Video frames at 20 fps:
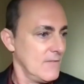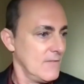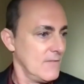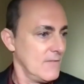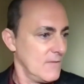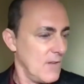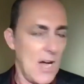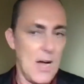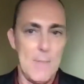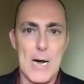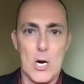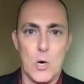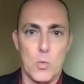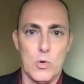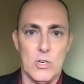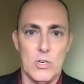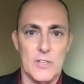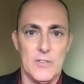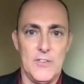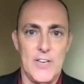about a
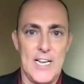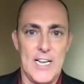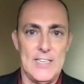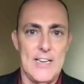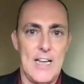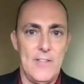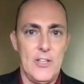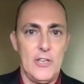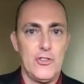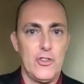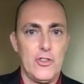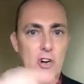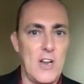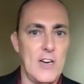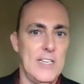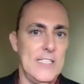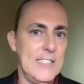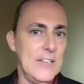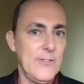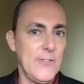world event, and then turn on a
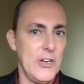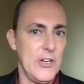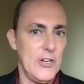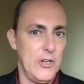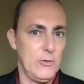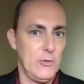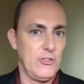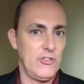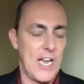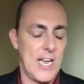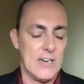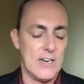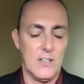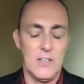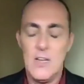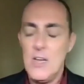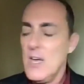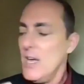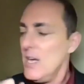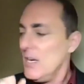different news channel
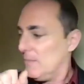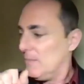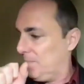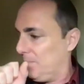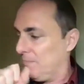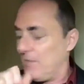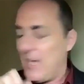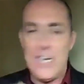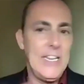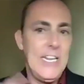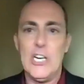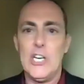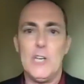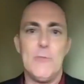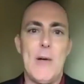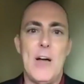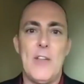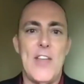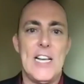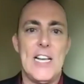and hear
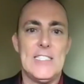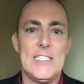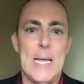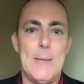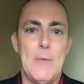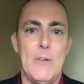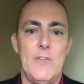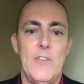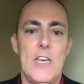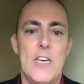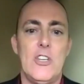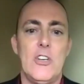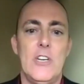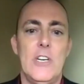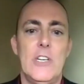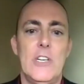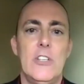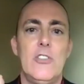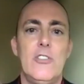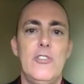about that same event, you're
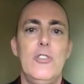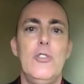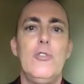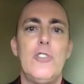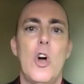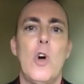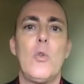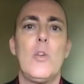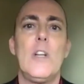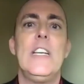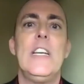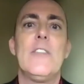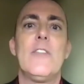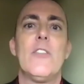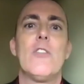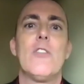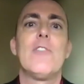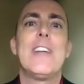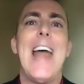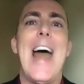hearing two totally
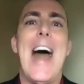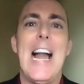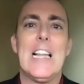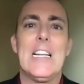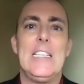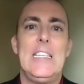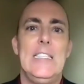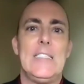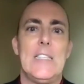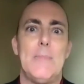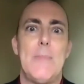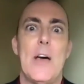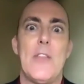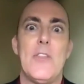different realities about the